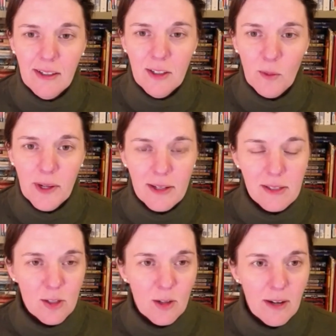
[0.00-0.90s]
nobody has
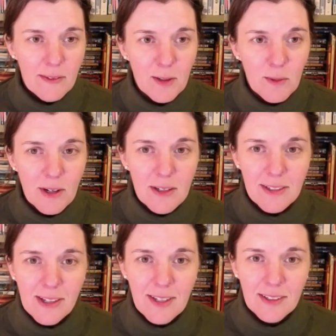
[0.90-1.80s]
to drive anywhere, so
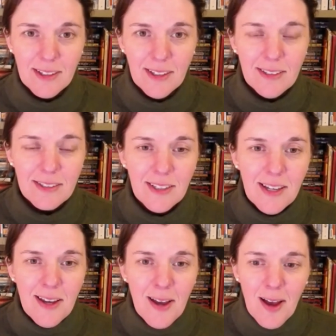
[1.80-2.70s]
that's kind of nice.
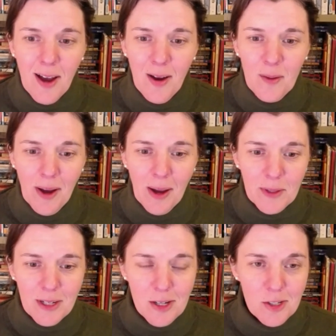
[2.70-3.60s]
I'm
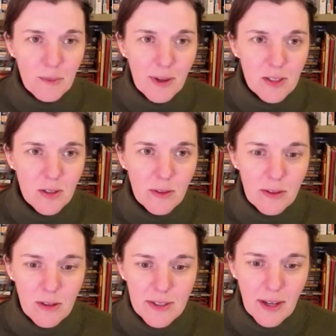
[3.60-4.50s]
going to share my screen with
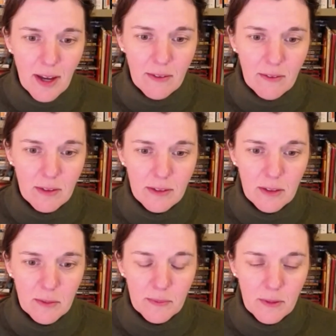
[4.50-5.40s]
you because I have
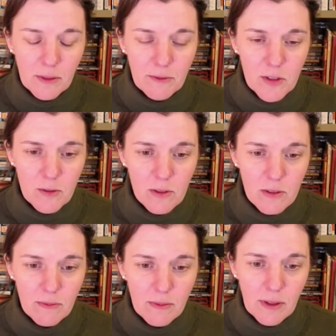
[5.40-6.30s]
a few
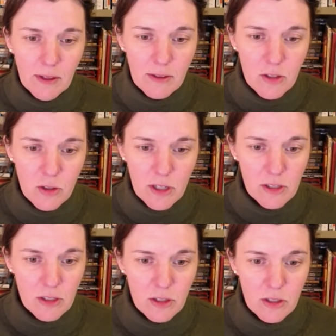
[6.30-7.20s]

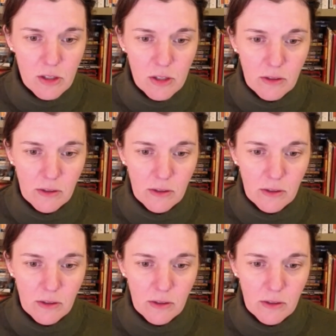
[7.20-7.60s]
illustrations to show